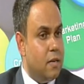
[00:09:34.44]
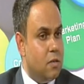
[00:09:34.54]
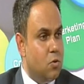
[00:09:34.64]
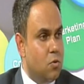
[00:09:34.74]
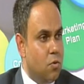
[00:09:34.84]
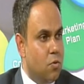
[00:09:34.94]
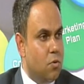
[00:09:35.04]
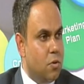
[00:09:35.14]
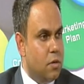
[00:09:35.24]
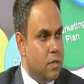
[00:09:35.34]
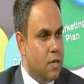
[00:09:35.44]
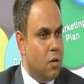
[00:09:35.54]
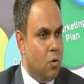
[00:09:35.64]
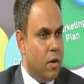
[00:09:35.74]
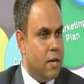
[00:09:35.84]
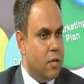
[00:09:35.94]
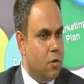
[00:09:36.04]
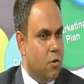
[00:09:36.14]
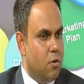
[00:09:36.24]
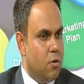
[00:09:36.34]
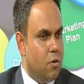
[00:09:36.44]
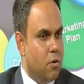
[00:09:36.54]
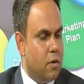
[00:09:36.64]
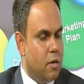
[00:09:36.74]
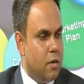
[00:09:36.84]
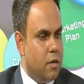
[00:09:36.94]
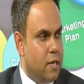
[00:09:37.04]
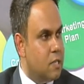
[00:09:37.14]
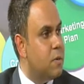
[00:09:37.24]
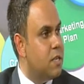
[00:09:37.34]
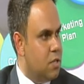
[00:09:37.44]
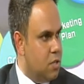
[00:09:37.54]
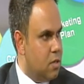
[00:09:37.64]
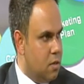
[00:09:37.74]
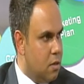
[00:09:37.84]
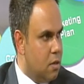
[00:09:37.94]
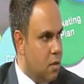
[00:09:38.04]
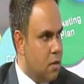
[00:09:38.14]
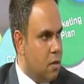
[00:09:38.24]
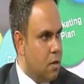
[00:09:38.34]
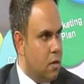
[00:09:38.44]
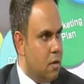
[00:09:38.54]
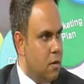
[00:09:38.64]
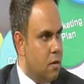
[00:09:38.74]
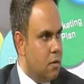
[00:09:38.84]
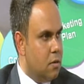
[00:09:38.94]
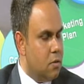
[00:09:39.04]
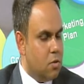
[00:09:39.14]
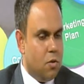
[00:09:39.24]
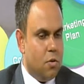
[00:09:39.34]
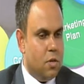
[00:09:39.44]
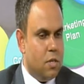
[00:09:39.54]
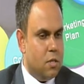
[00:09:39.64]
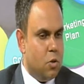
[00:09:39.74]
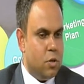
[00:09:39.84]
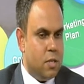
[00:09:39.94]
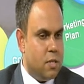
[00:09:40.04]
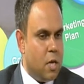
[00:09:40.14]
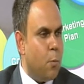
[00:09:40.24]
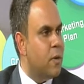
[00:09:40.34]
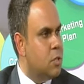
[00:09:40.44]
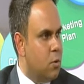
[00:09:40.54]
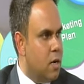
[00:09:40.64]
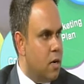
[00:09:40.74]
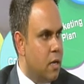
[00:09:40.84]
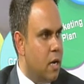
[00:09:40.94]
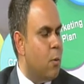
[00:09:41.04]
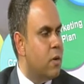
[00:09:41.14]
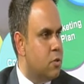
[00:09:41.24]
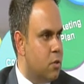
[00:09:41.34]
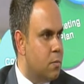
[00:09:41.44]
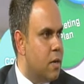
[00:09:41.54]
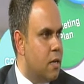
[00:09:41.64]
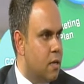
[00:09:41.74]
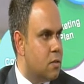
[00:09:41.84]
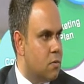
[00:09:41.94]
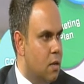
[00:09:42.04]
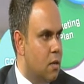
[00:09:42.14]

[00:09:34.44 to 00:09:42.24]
do really look at your expenditure. So it's not just how much you are earning, how much you are spending as well.